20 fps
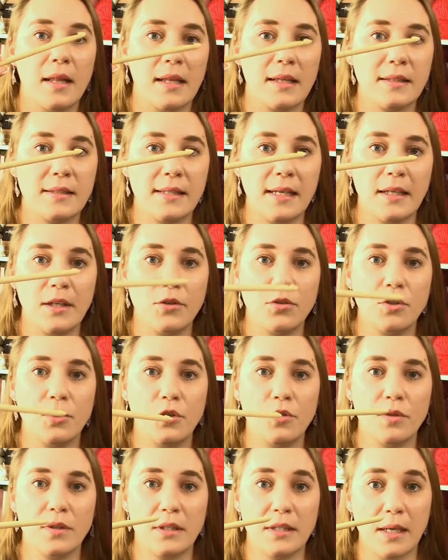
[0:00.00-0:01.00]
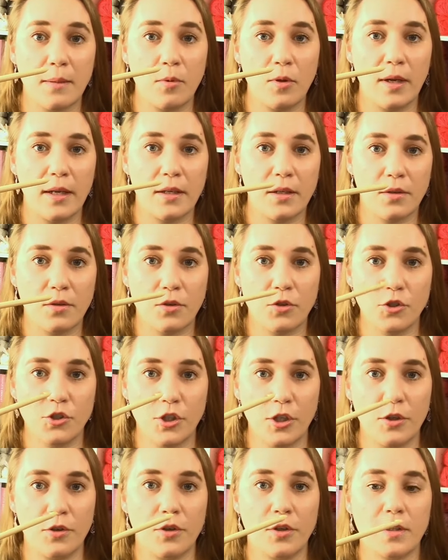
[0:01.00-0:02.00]
Let's say you'd use a double ended
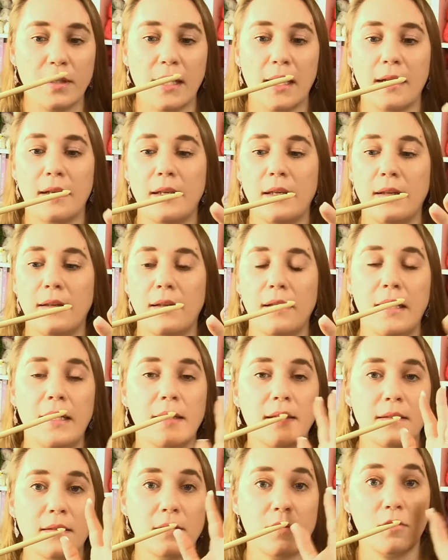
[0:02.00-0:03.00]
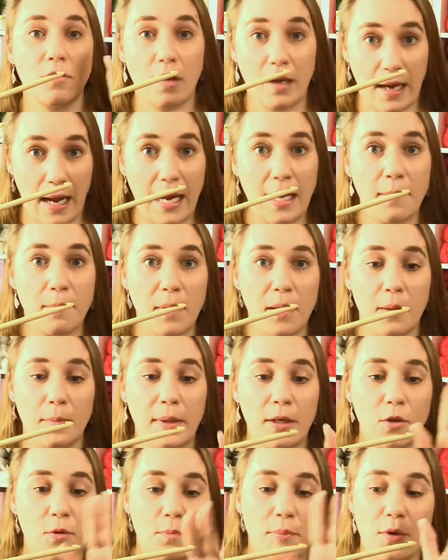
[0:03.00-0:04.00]
crochet hook that needs eight
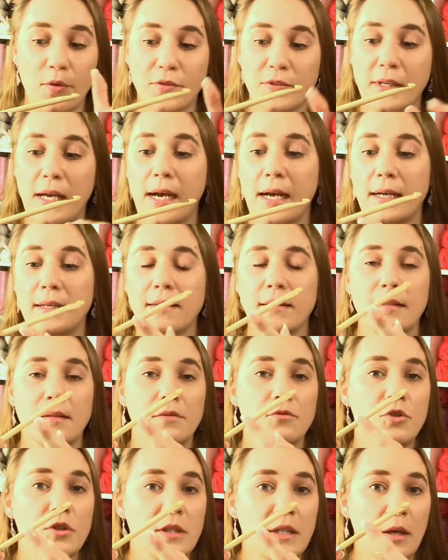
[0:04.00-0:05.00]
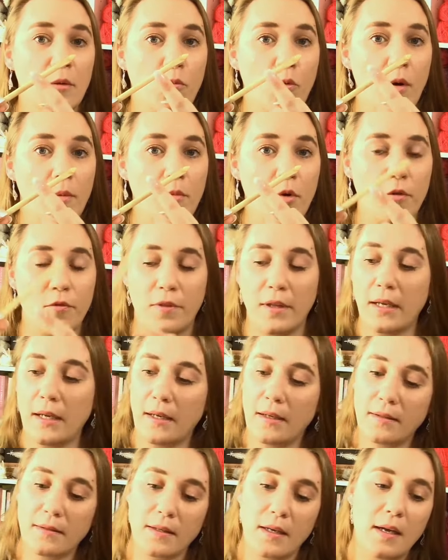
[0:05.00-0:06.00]
millimeter on both sides. Just get one more of
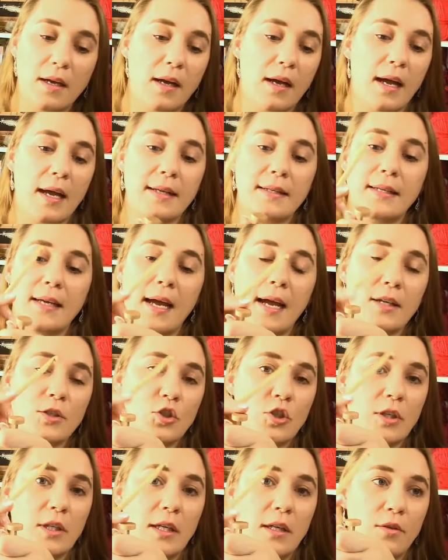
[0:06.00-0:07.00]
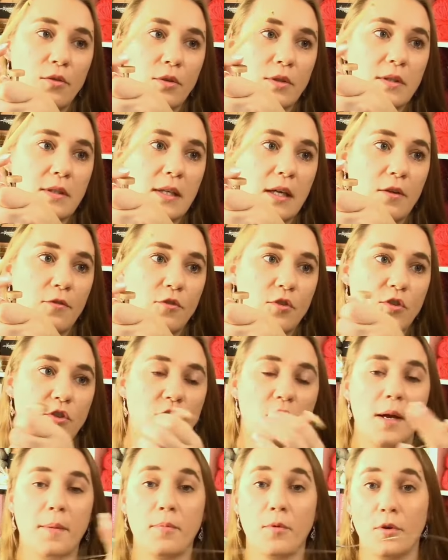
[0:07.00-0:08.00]
these, attach it here instead of the
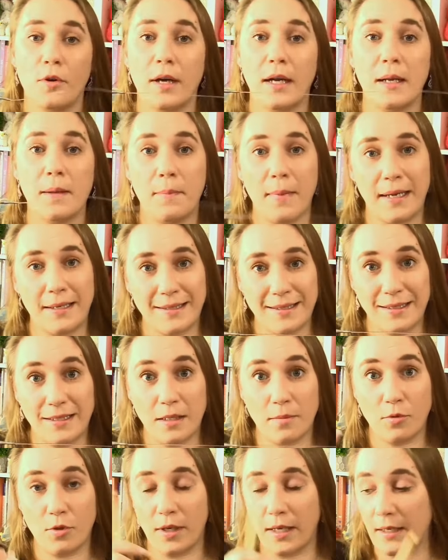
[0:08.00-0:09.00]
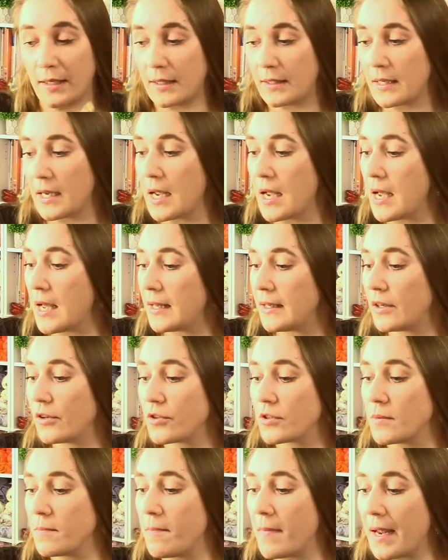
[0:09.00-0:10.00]
stopper, and it makes it double ended.
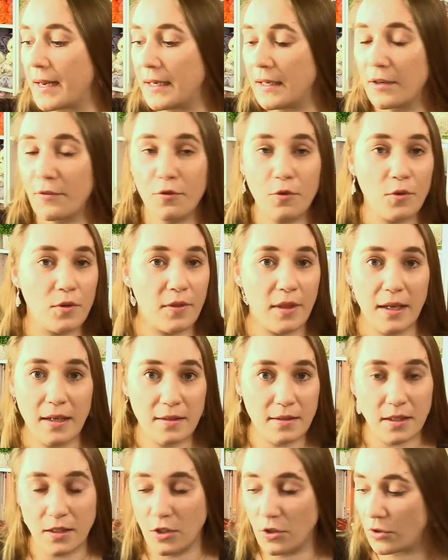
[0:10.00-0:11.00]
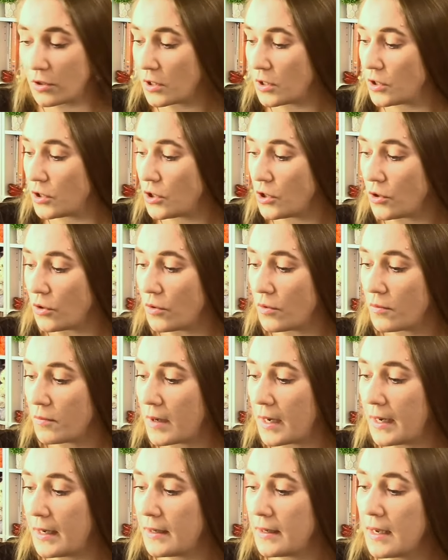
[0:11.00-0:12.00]
There's many different things that you can do,
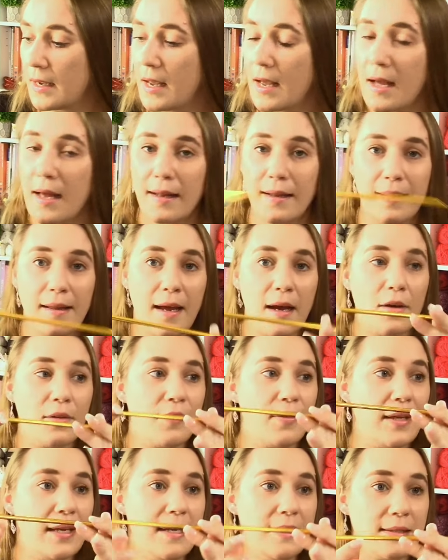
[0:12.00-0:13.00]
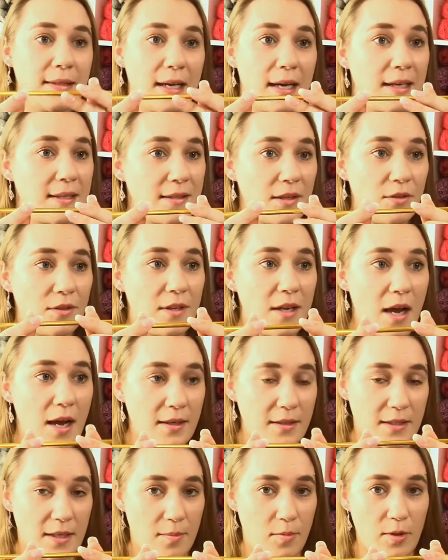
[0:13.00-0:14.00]
right? Now, these guys are
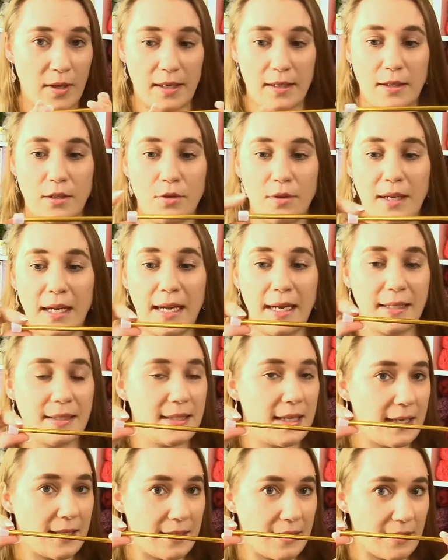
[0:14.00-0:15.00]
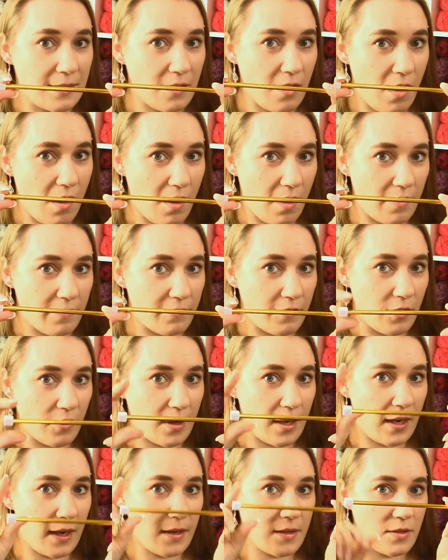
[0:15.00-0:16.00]
not double-ended. You can't take this off,
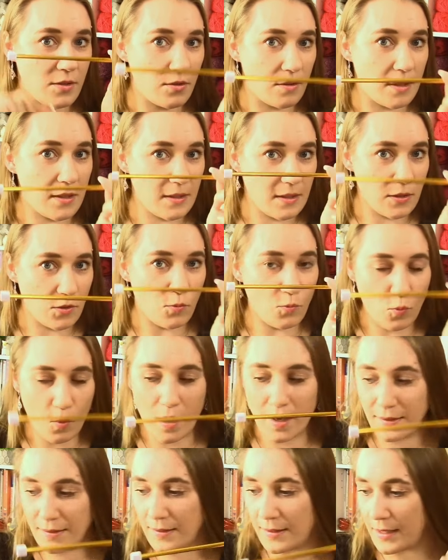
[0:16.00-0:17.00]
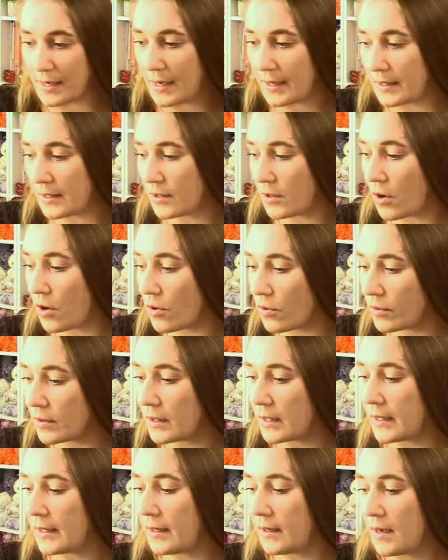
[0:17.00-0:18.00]
okay? So this is one-sided
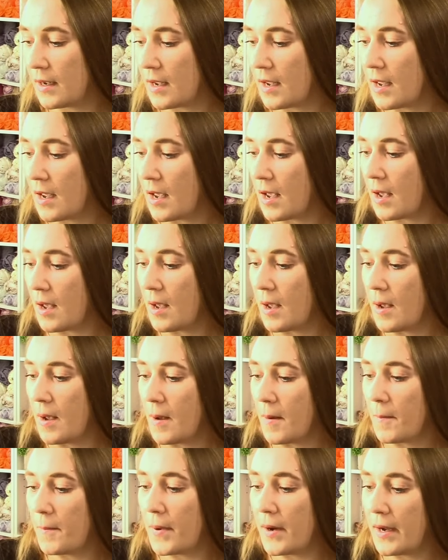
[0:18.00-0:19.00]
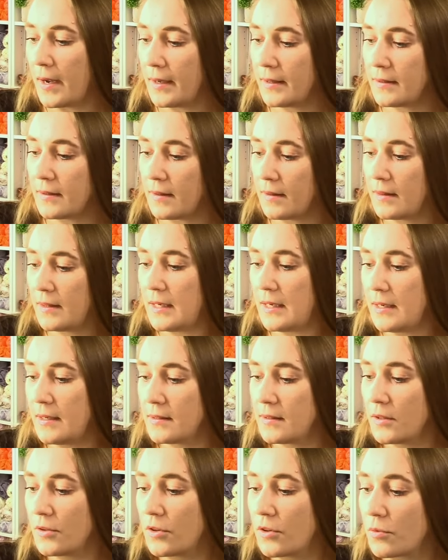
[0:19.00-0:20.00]
only. But
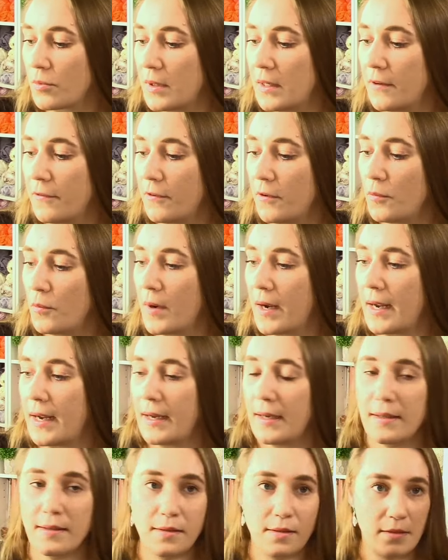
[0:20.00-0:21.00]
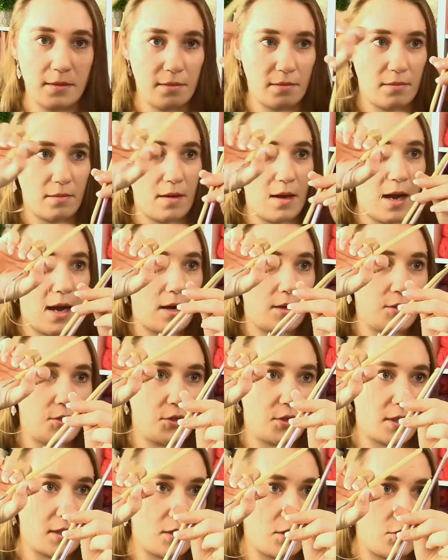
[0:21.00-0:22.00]
these are three different ways how
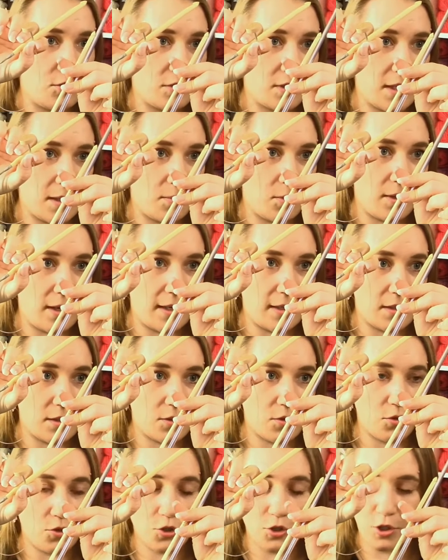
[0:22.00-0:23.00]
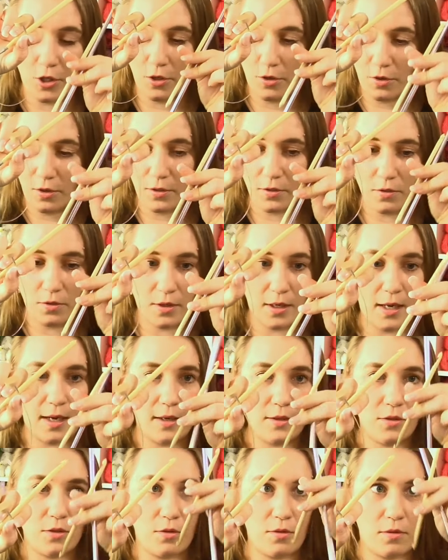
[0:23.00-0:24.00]
you can use double-ended crochet hooks,
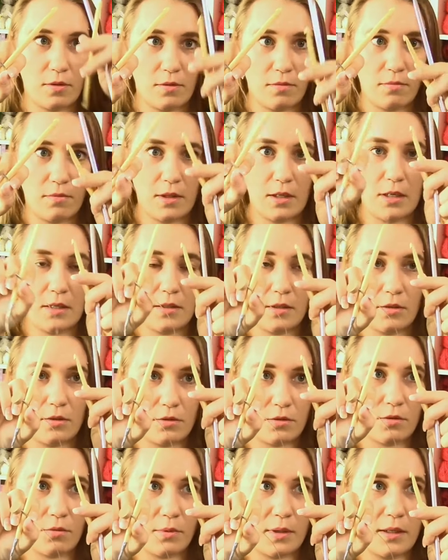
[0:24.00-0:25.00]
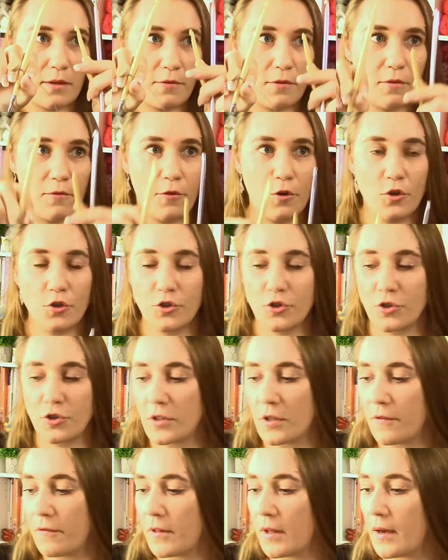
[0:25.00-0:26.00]
okay? So these are three different
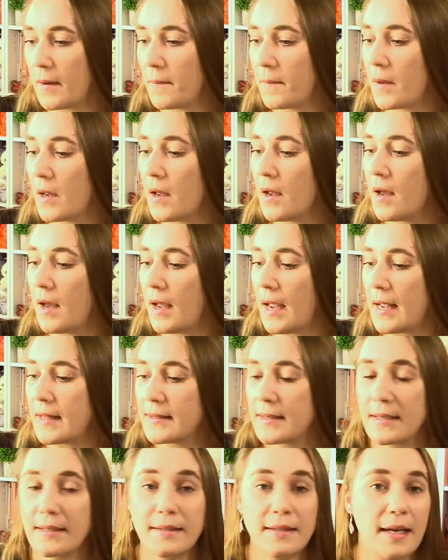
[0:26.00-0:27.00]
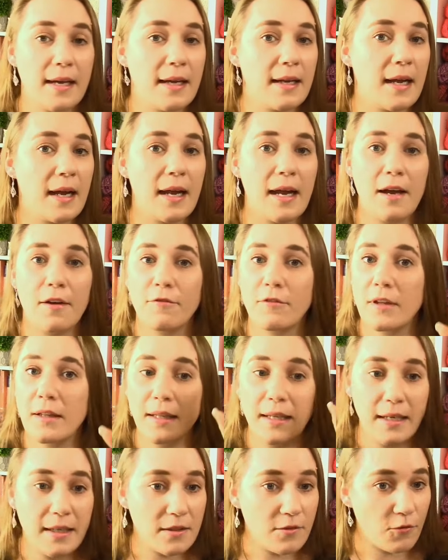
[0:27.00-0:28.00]
versions of them. As I said, I have the
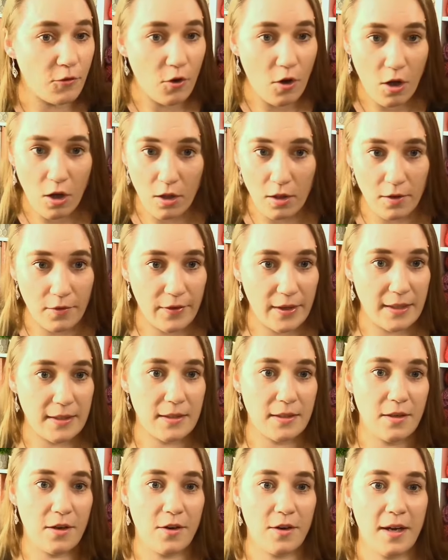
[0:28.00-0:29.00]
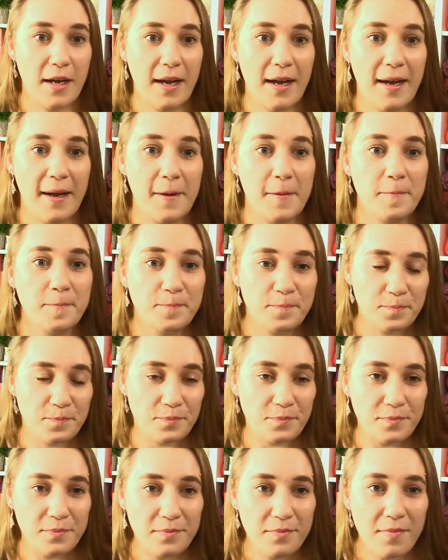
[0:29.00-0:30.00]
links for all of it, okay?
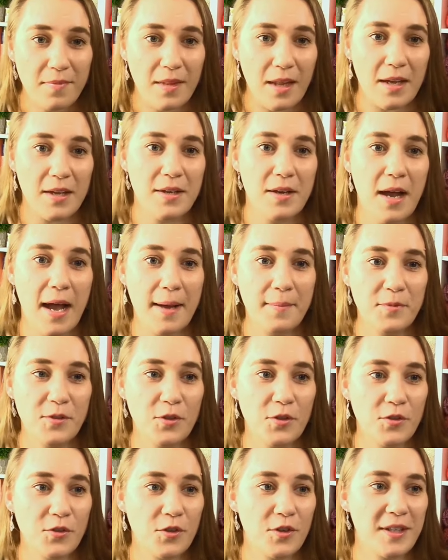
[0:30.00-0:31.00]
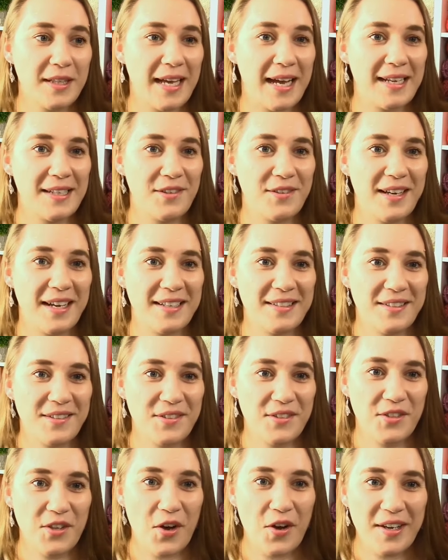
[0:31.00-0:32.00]
I'm so, so glad you guys are
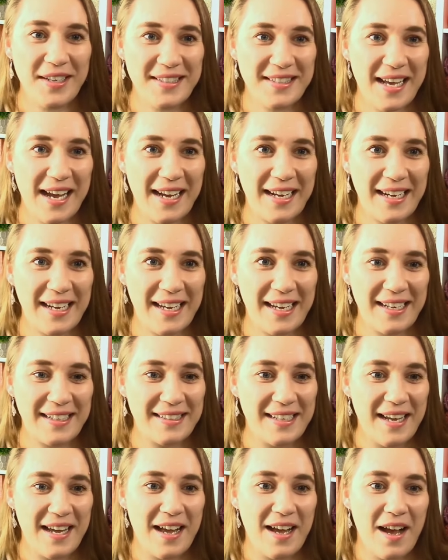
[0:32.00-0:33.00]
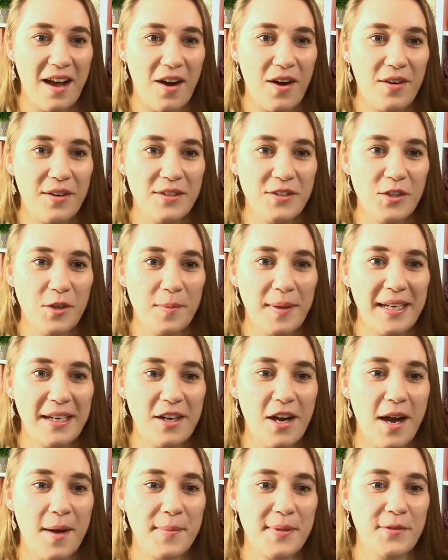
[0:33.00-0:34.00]
so excited. Oh, and so many
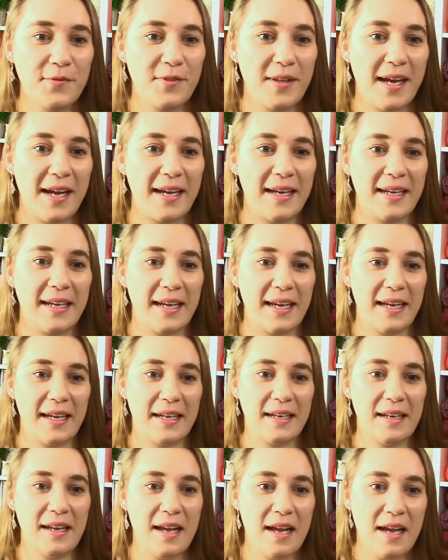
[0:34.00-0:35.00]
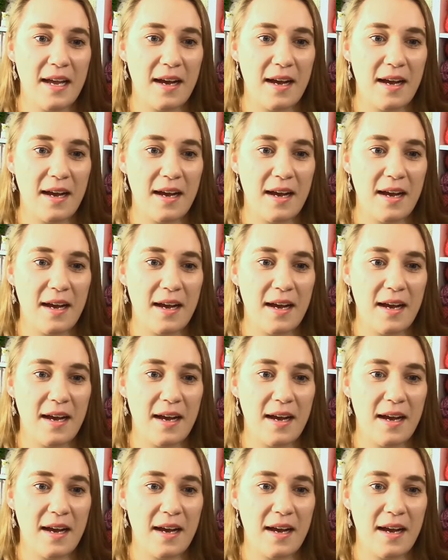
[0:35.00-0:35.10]
comments flying in.